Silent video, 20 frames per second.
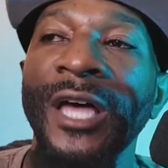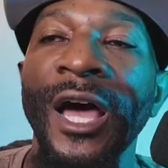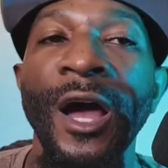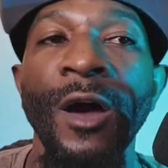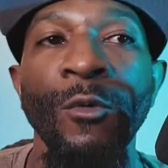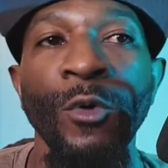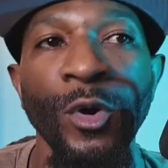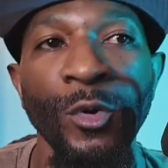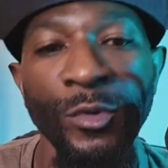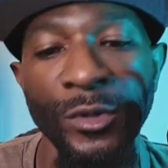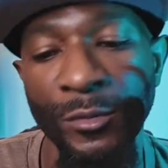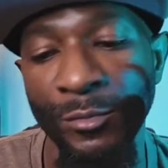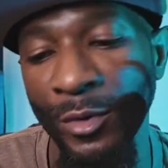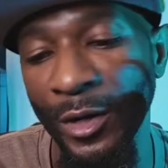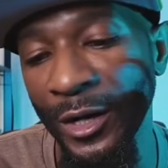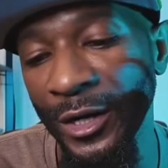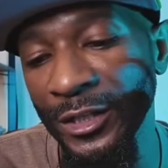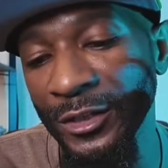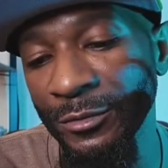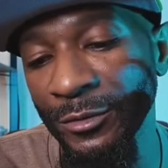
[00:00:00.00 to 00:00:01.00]
I work with a
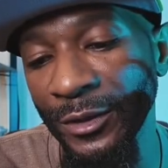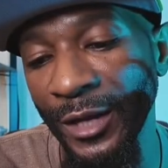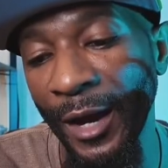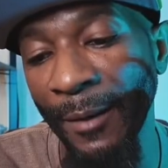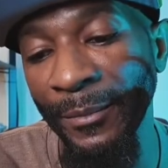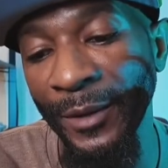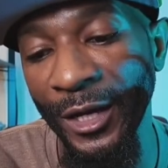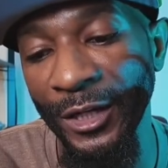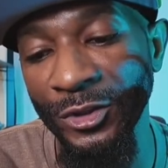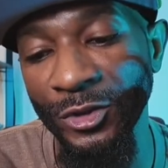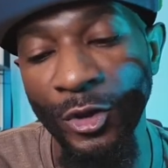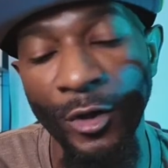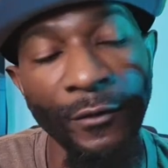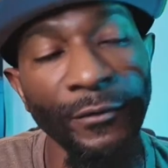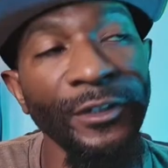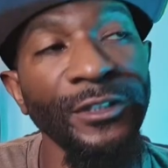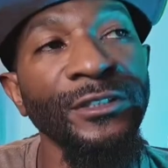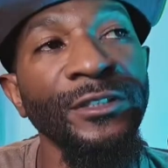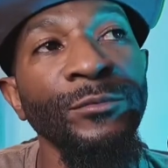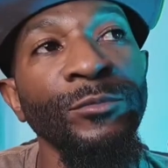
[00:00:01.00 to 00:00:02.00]
Brian Smith. I'm not sure if
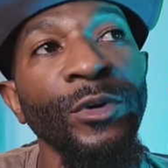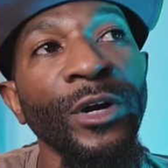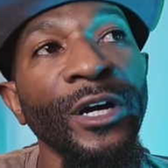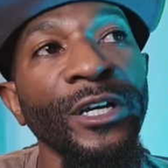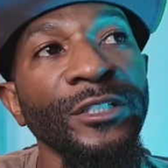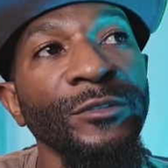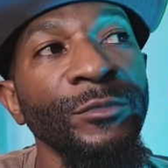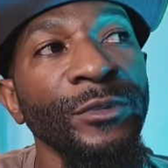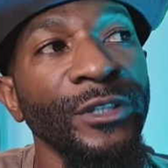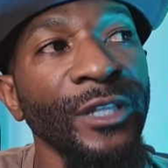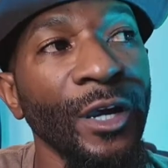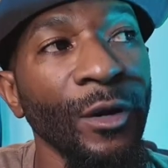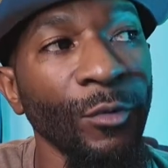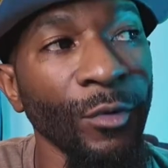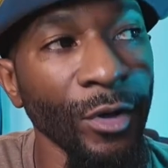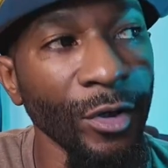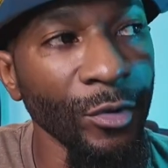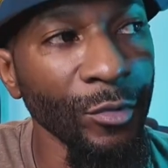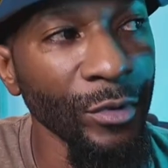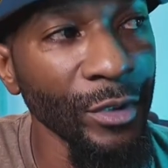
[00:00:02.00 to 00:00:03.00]
this is the Brian Smith I
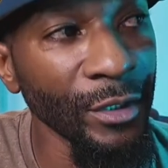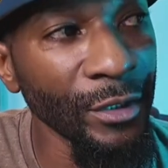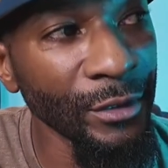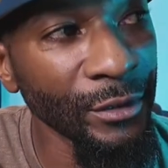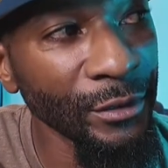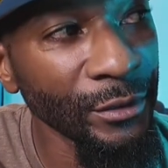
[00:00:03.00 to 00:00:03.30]
work with.